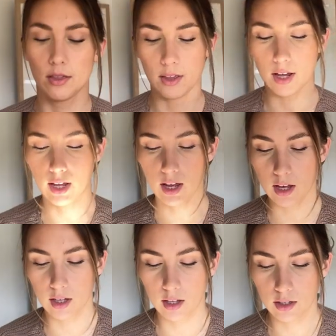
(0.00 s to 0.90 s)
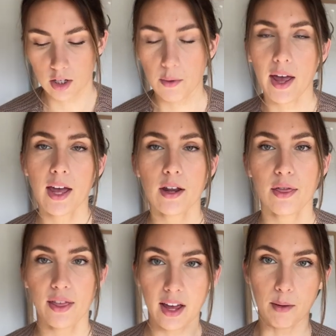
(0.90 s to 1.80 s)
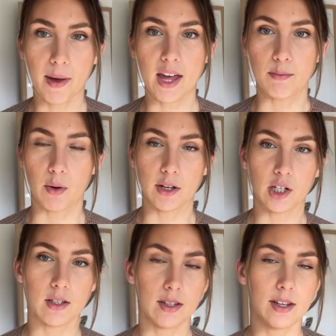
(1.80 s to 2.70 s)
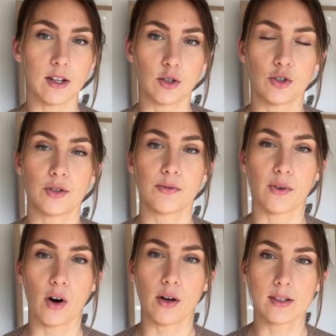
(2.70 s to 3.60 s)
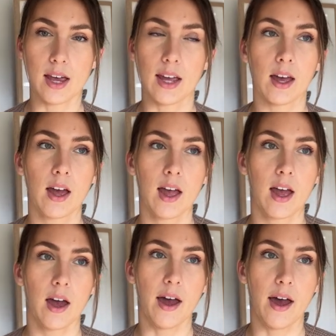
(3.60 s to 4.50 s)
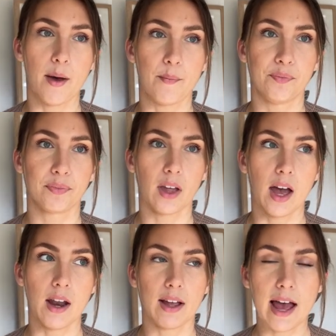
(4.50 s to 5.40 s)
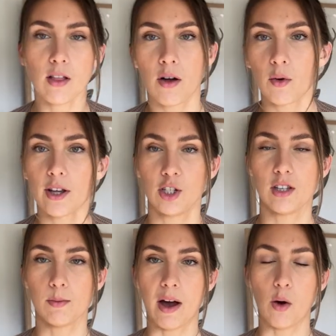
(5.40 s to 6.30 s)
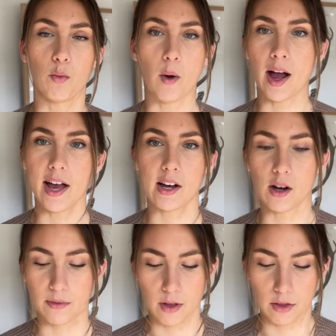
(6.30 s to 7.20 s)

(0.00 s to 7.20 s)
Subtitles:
I do it in a thicker paper, which is the 640. And I get a lot of questions about why I go for the